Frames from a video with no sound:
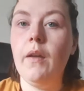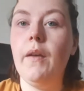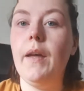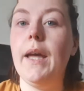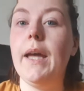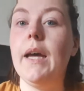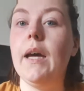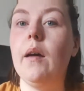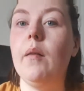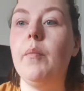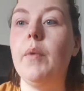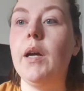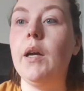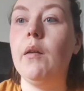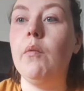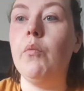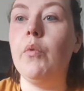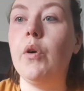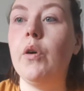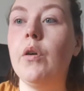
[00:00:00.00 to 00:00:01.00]

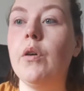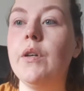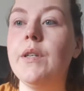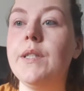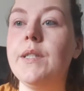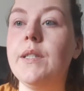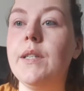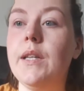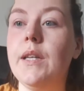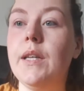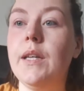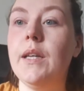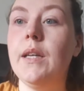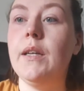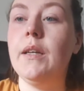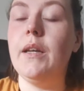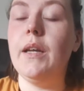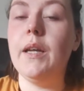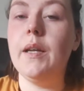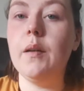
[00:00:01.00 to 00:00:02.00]
It was
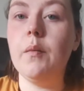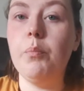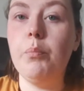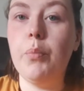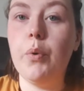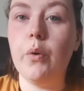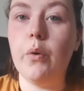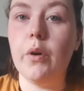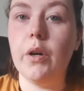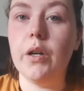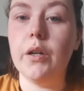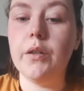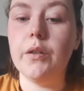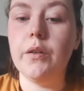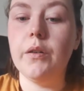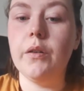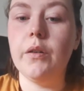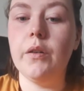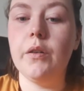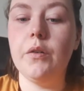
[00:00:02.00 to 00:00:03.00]
a airport
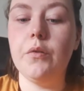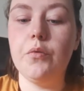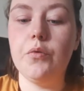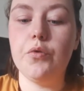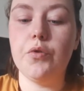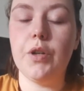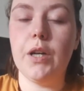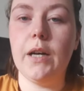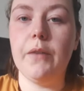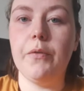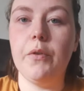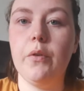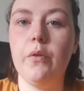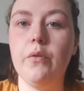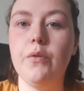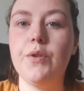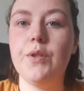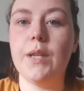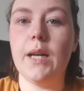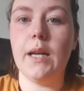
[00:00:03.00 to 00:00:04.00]
travel
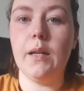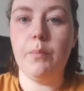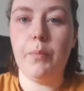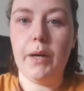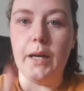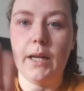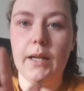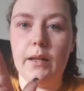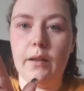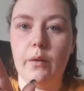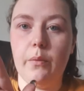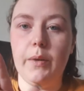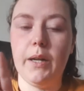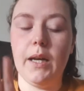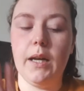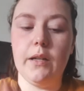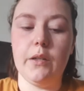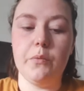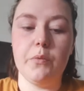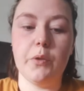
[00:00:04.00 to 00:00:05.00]
sky pack that we
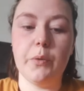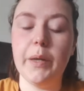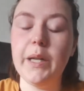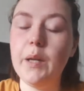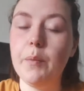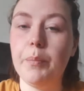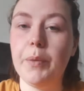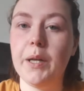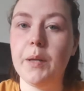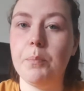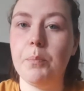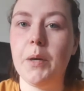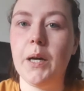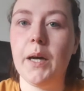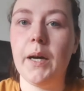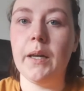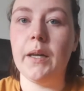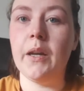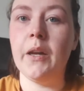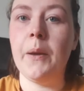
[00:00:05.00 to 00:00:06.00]
had. It was quite a big
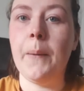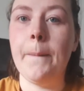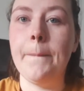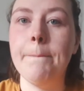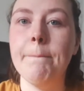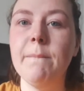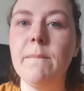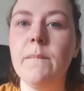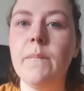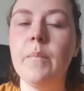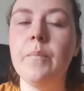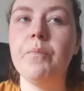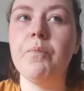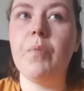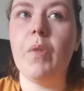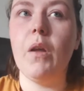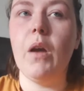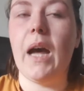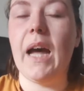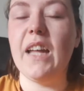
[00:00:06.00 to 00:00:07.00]
bag,
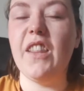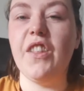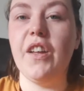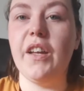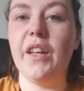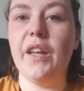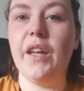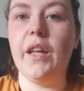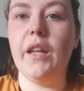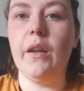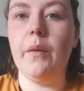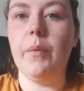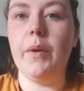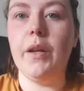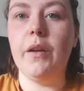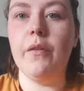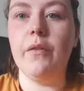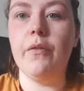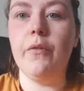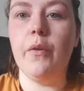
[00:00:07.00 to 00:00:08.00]
I think,
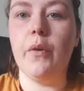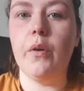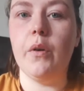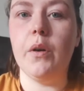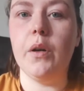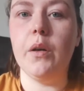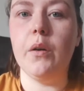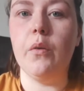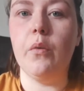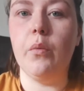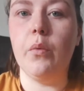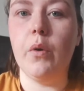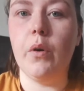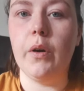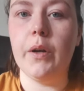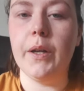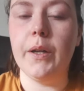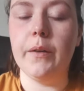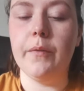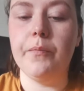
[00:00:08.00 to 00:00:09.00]
anyway, for
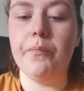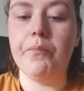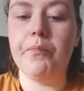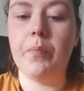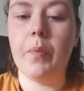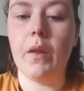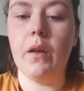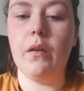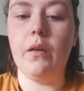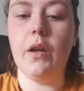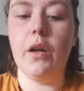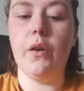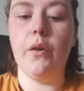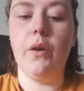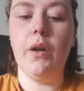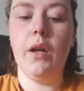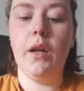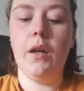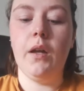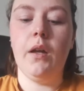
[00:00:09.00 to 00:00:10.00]
walking. Now,
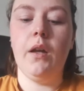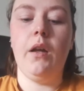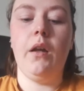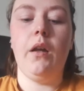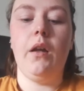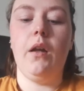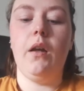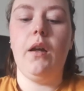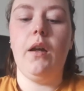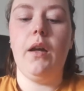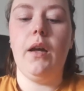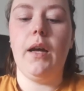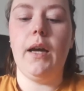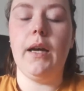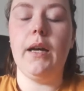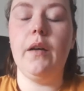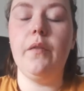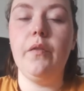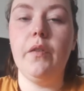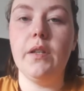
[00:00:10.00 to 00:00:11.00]
I
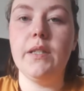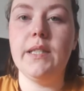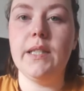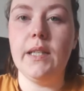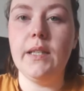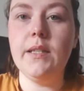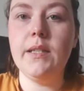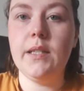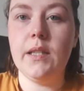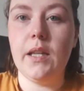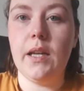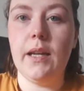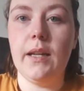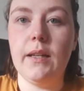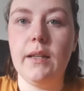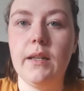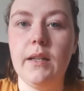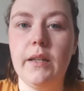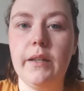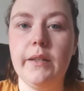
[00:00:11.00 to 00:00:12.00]
have since
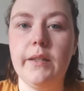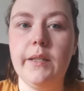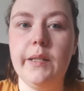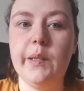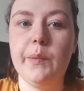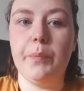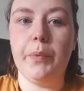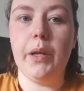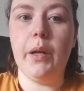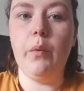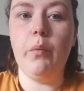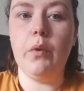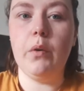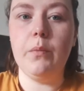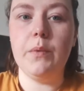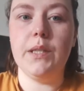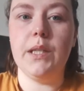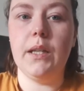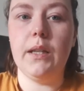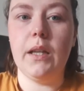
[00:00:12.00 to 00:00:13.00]
then split what
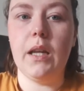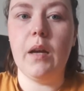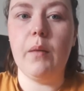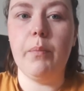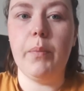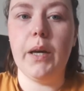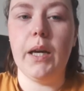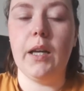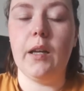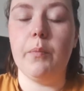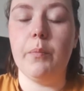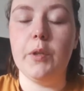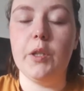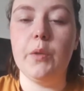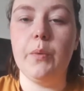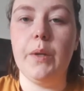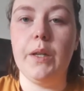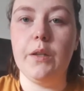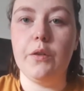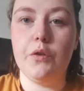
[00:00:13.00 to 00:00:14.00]
was in that bag
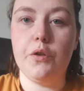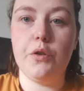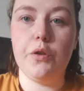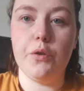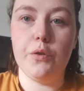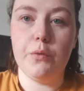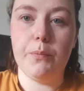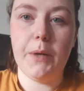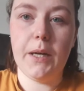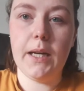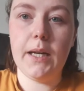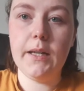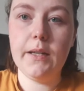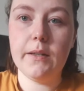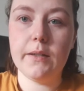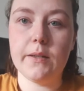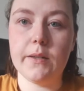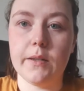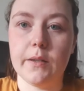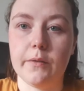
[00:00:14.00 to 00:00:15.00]
between two
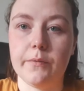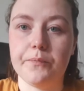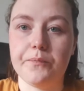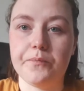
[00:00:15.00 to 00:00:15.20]
bags.